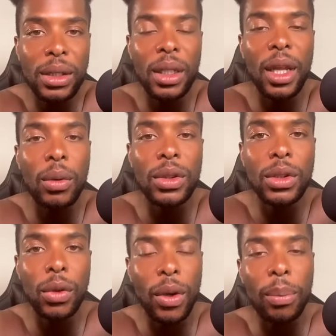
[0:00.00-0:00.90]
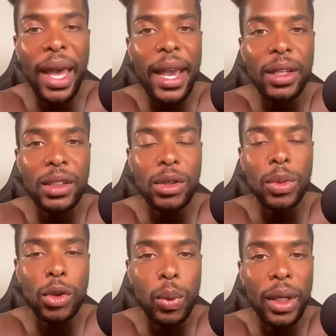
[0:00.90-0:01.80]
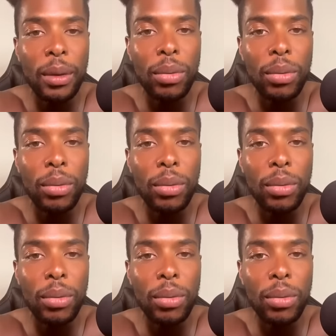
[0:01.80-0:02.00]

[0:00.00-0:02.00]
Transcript: and there was three packages between